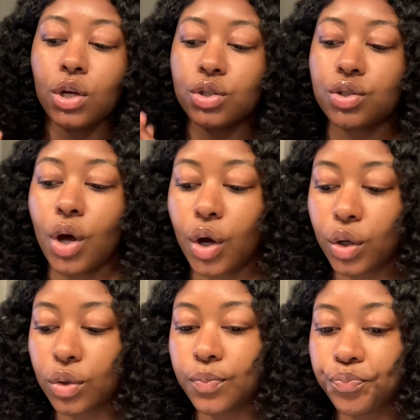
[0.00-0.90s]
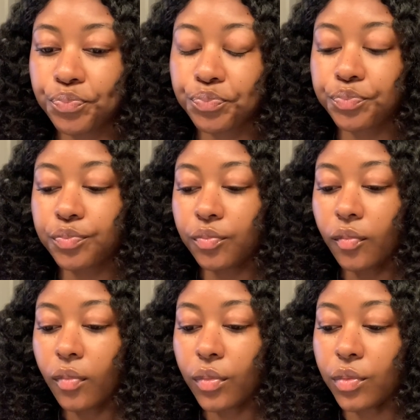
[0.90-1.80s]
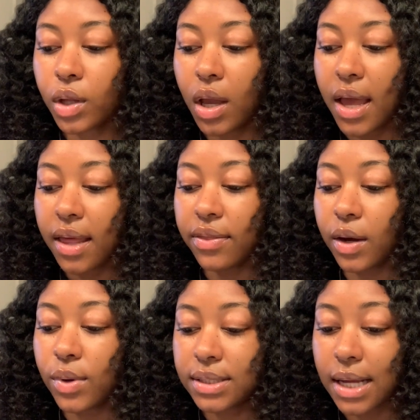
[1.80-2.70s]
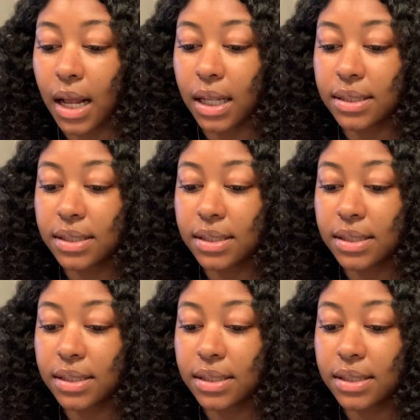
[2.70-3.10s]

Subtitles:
So there was a